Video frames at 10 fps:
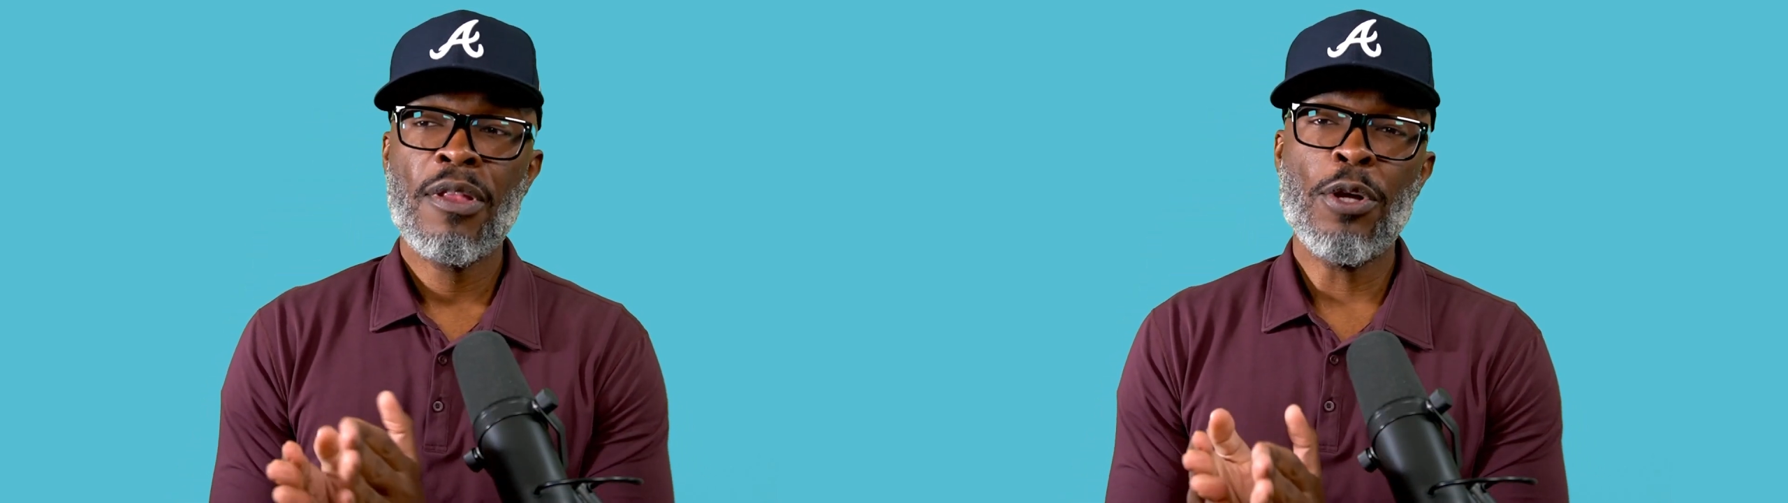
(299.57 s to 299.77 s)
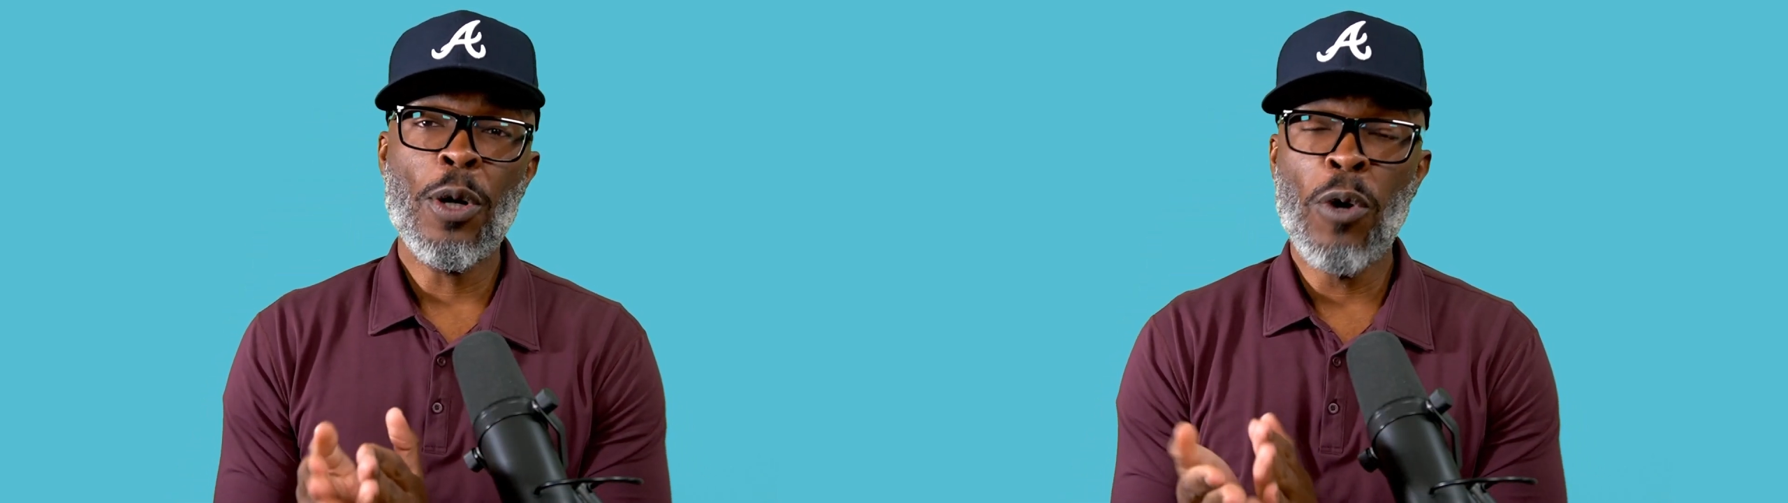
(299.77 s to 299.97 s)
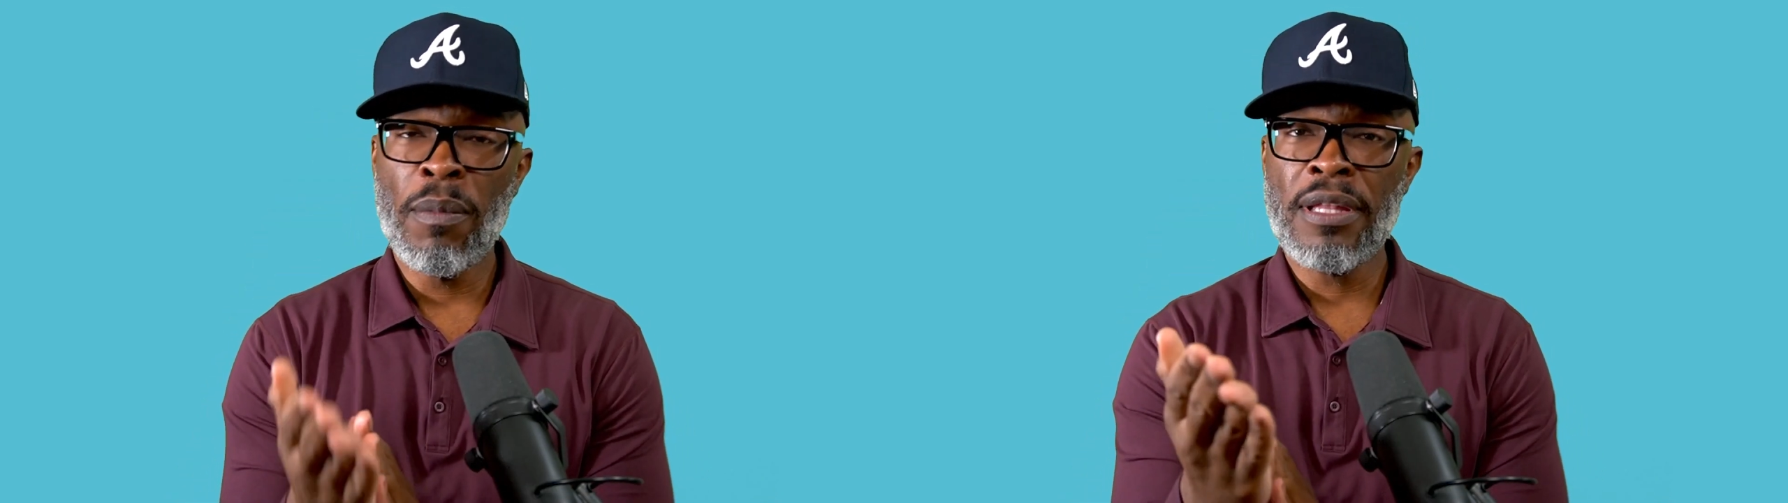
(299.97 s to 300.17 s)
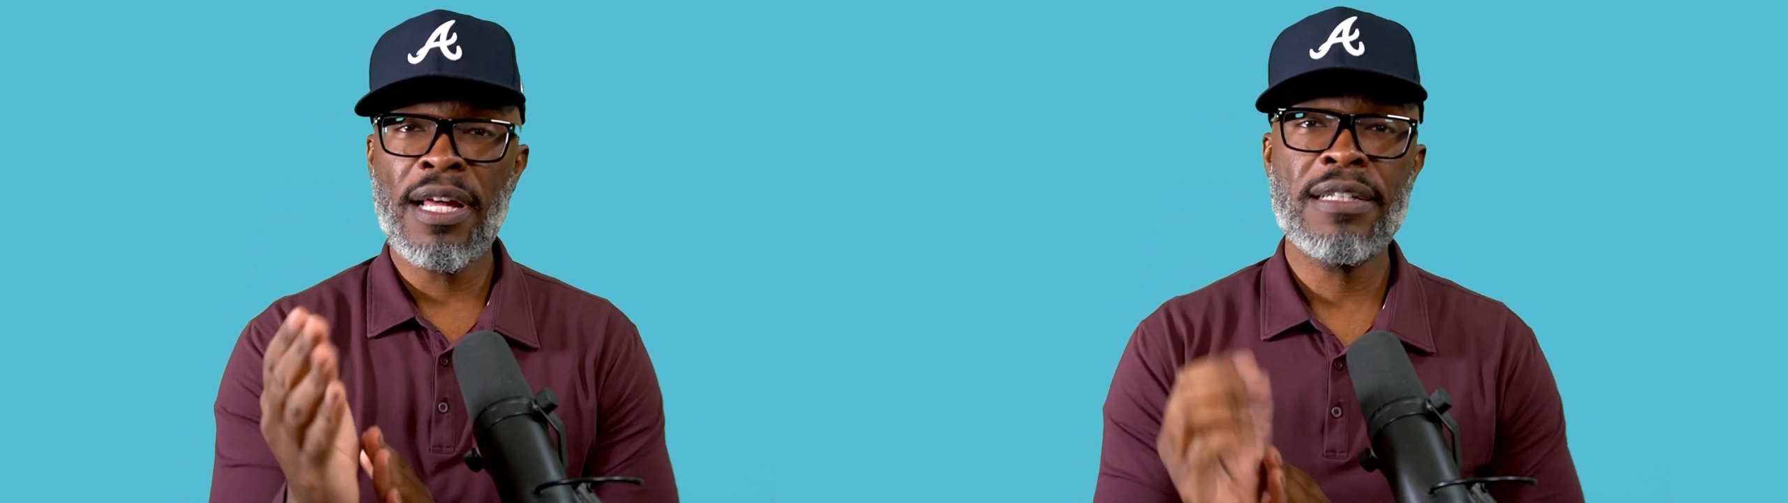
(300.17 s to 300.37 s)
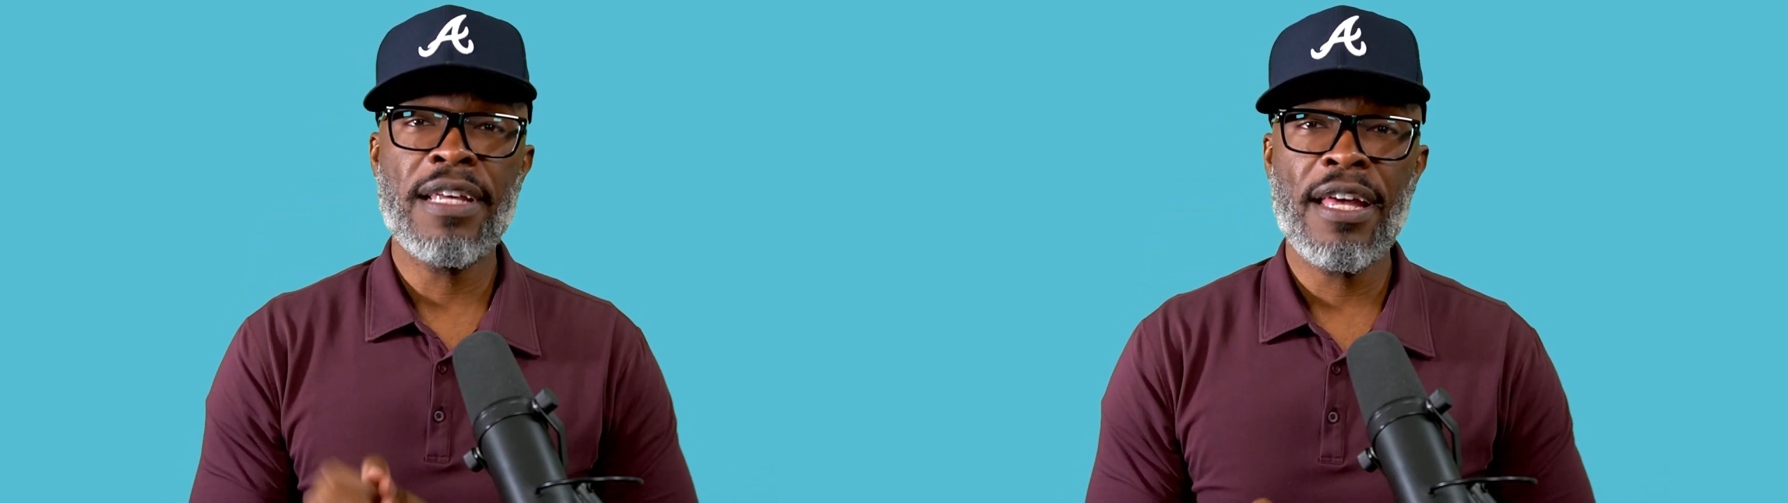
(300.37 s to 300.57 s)
A woman
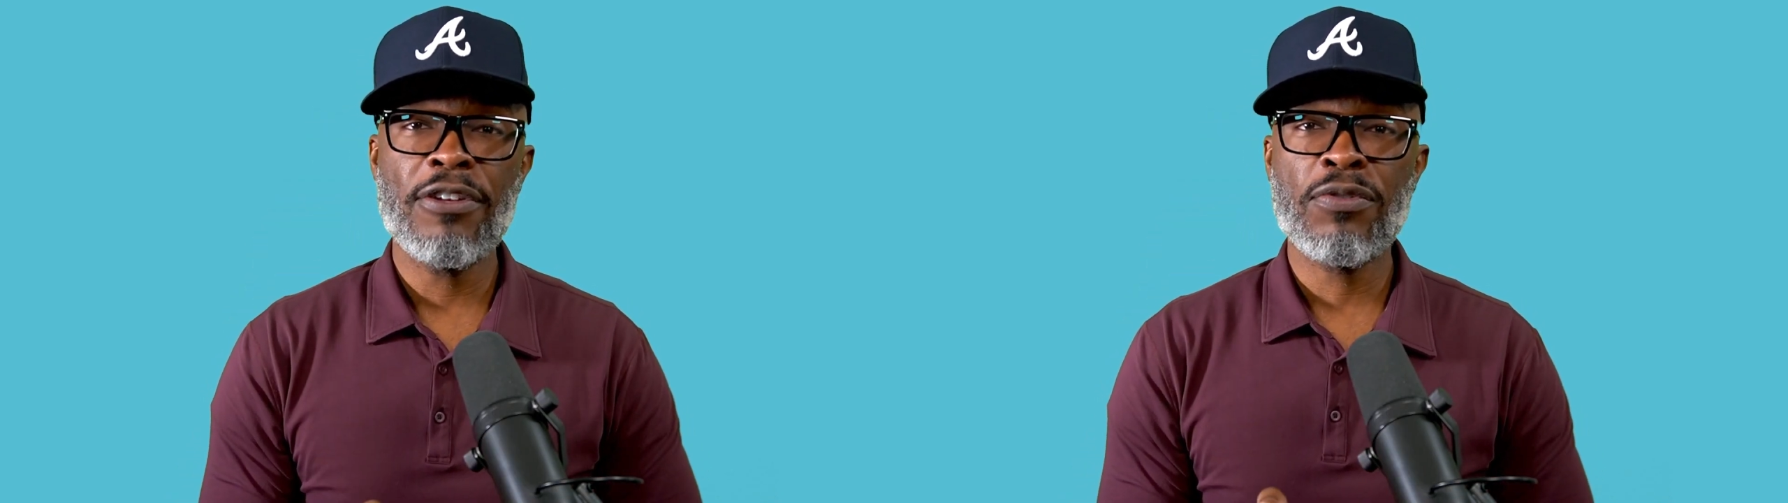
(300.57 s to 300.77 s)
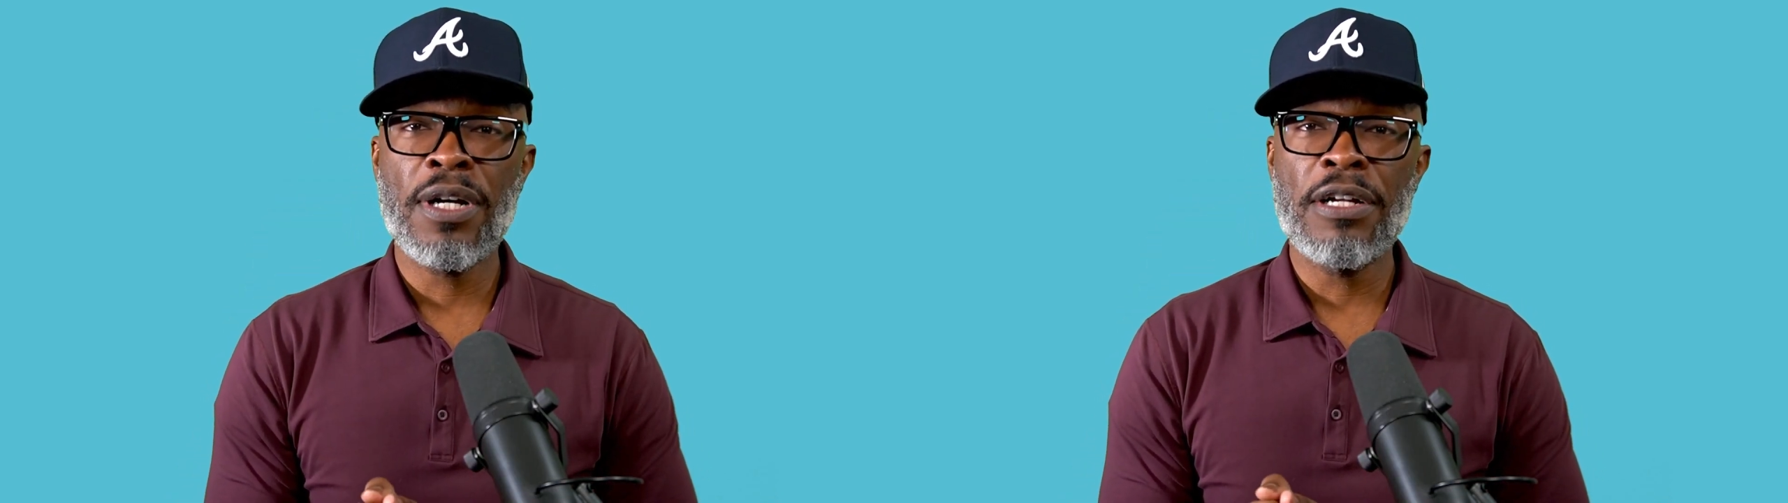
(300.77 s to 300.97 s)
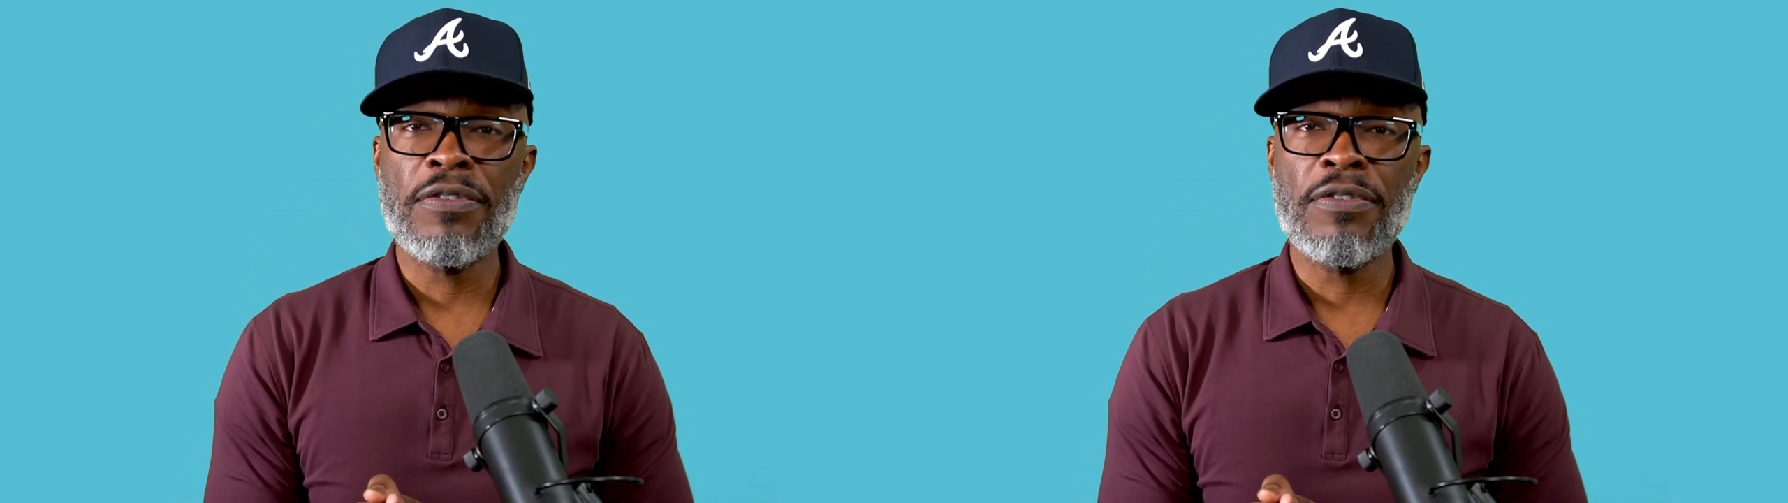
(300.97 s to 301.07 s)
like that trying